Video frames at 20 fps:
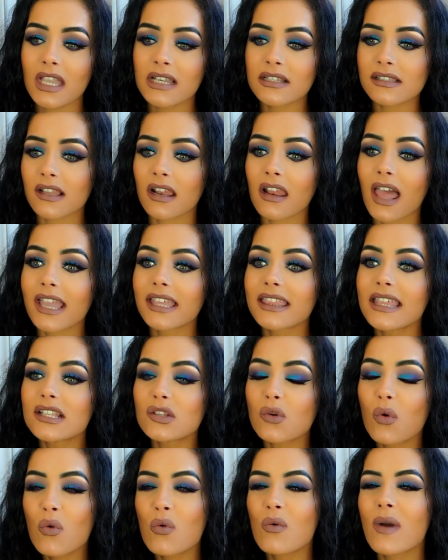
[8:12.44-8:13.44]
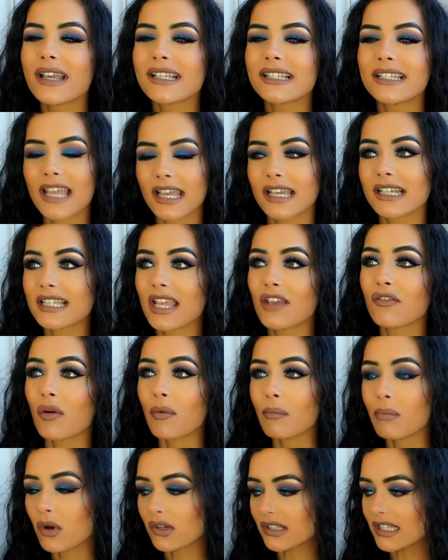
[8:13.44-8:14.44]
so, like, there's always negative
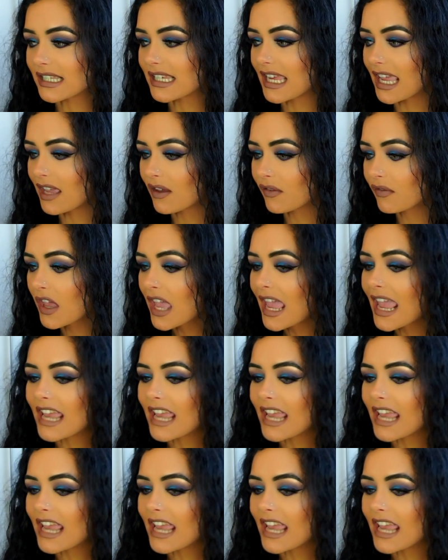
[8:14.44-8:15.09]
and positive.